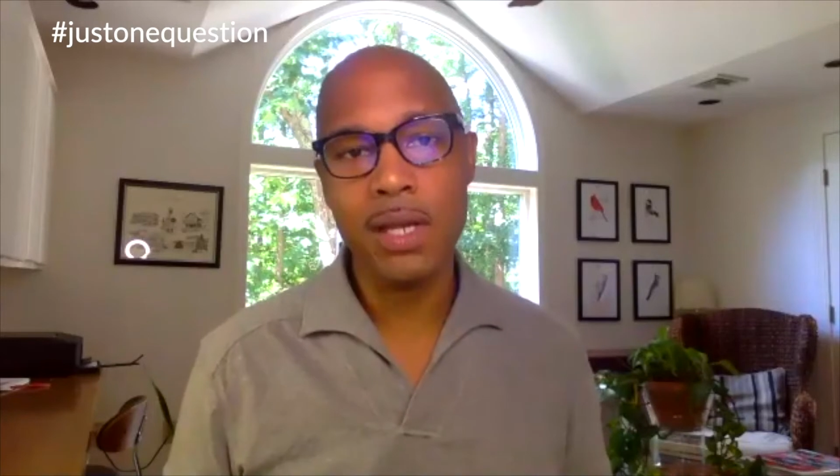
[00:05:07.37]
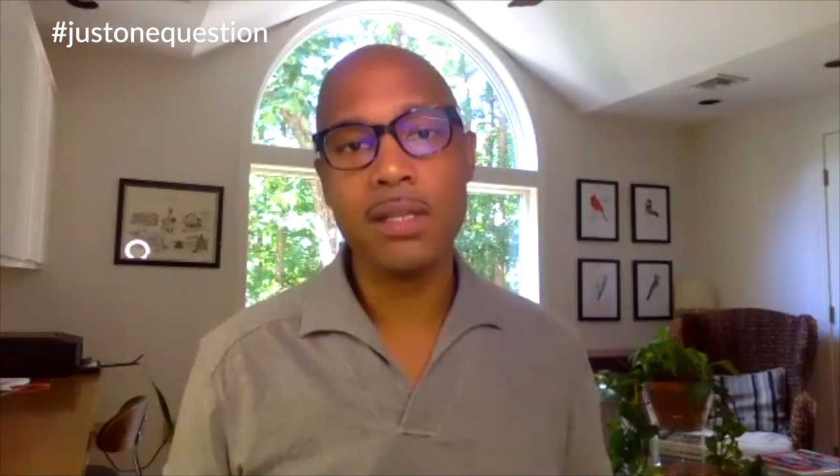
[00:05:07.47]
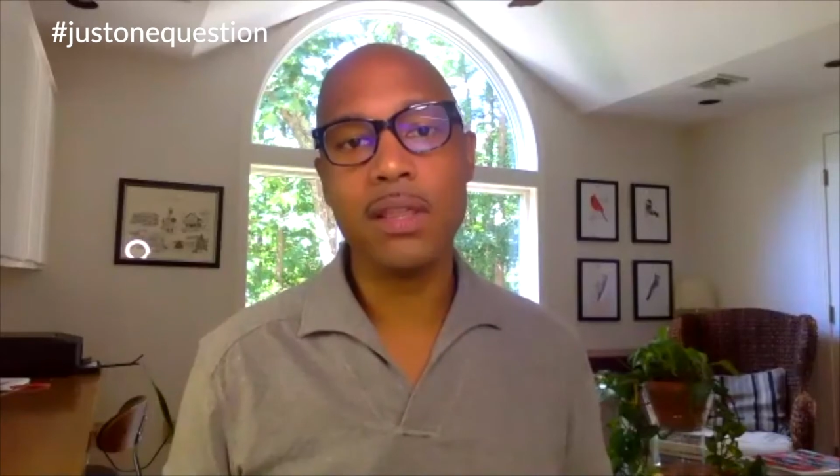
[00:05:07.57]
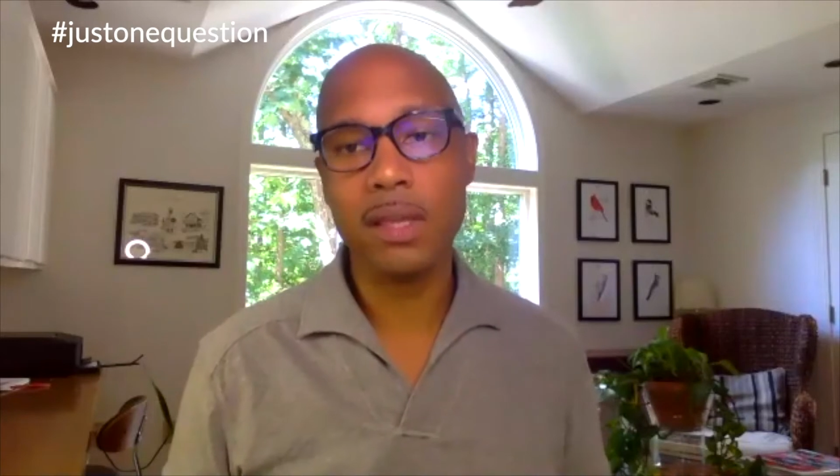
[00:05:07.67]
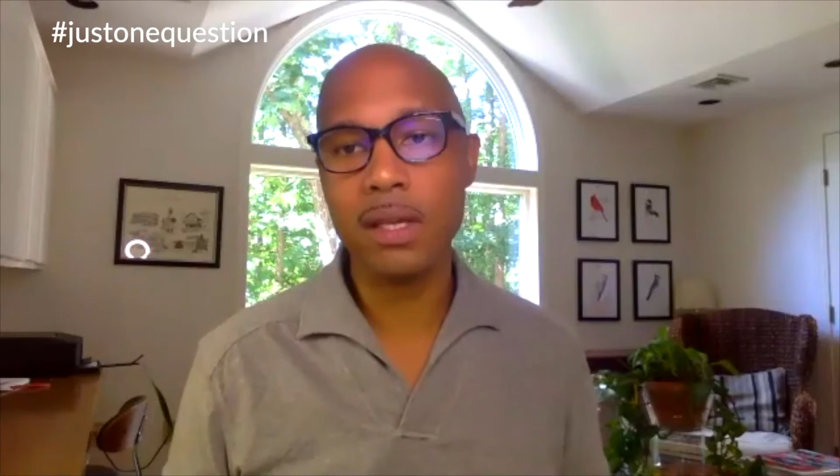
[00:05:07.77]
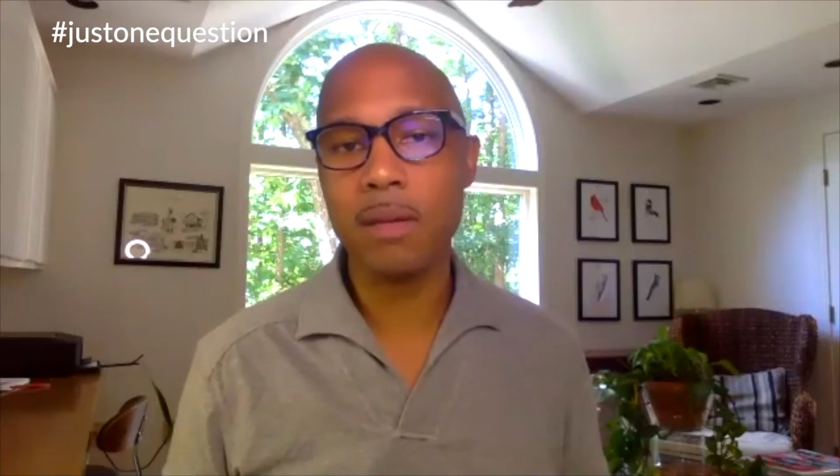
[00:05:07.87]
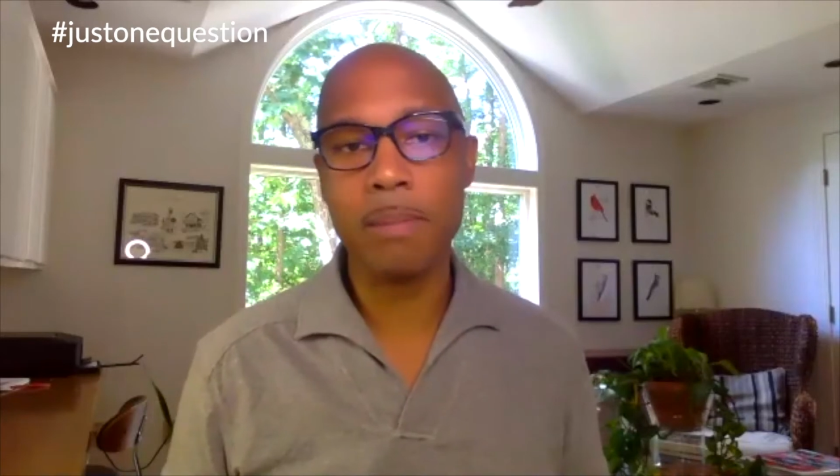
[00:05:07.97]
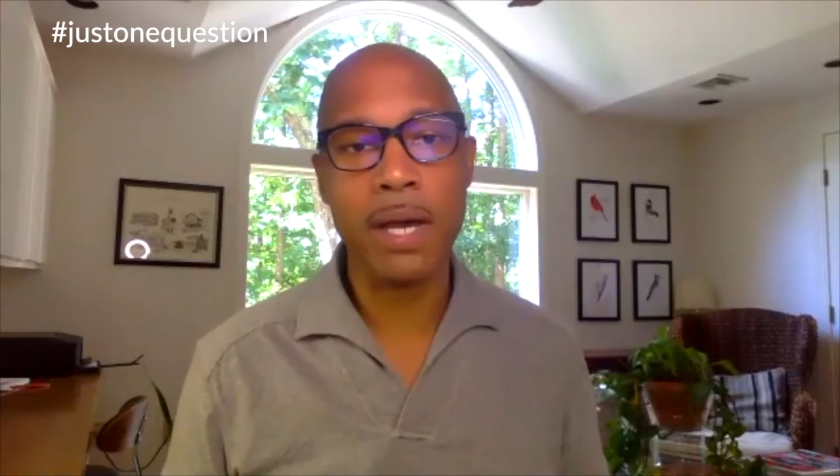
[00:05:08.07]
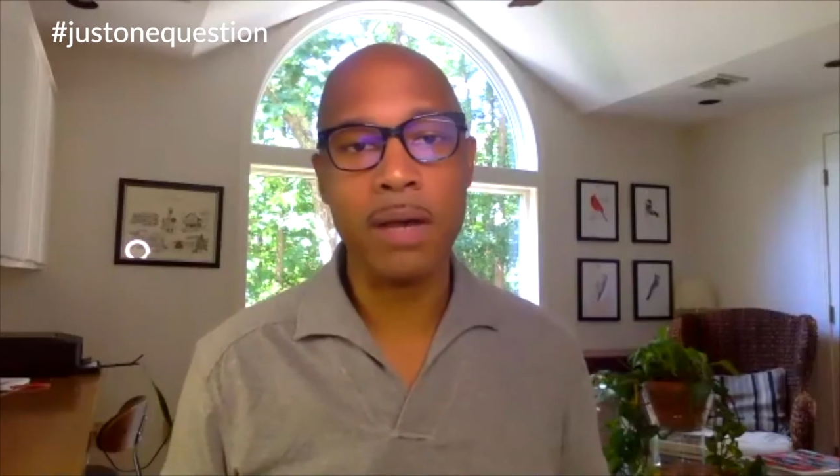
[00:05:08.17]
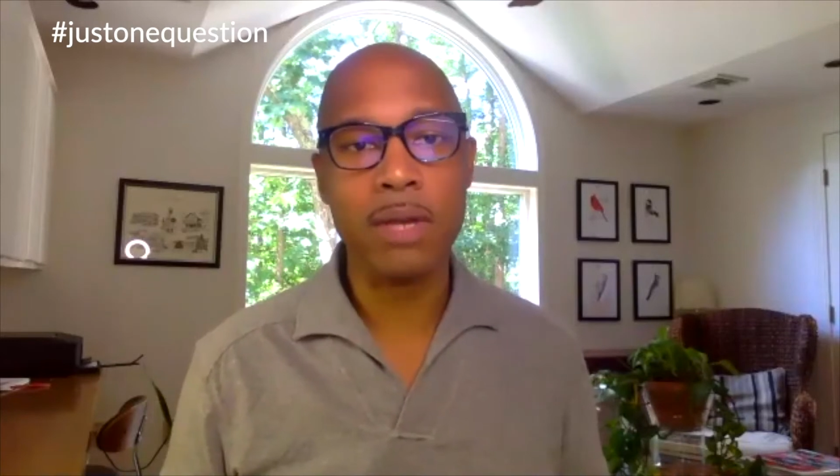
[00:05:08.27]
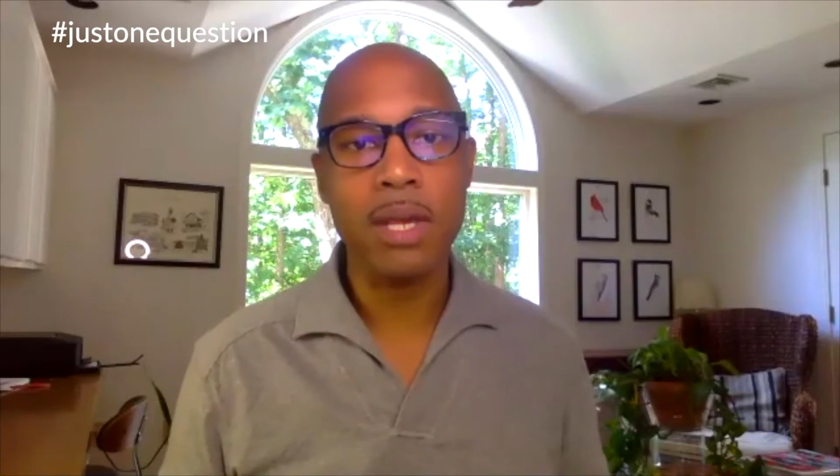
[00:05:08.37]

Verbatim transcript: to think about.